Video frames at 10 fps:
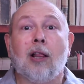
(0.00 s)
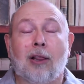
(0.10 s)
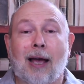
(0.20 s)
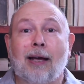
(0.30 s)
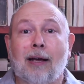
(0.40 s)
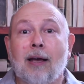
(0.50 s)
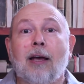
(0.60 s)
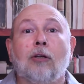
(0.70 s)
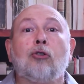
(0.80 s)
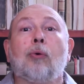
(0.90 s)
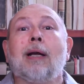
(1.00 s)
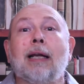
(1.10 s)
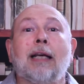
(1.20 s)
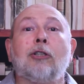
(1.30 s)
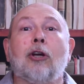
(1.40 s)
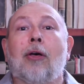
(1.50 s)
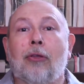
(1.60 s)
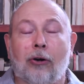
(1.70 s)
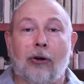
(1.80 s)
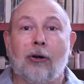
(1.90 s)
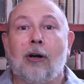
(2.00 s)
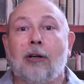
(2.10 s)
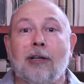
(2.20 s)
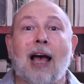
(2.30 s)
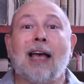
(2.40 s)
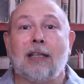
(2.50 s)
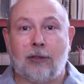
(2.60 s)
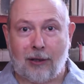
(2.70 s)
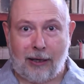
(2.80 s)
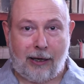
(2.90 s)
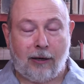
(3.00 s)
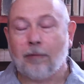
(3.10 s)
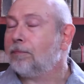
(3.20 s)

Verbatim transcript: Like, treat each other nicely.